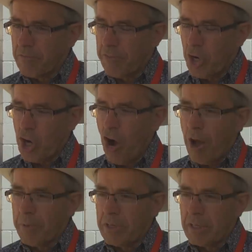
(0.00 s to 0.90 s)
very
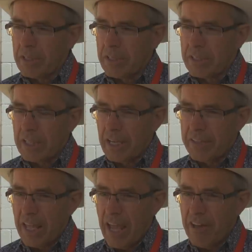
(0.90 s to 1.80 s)
common that uh,
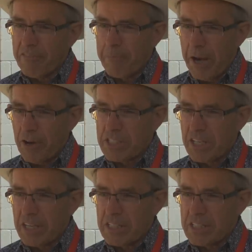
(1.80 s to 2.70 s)
they have
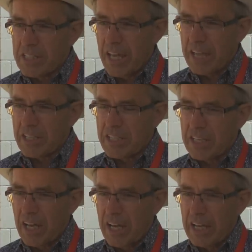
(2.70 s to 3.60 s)
parasites that
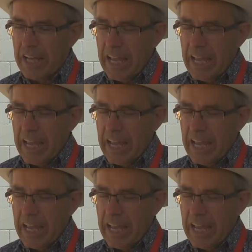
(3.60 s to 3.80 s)
uh,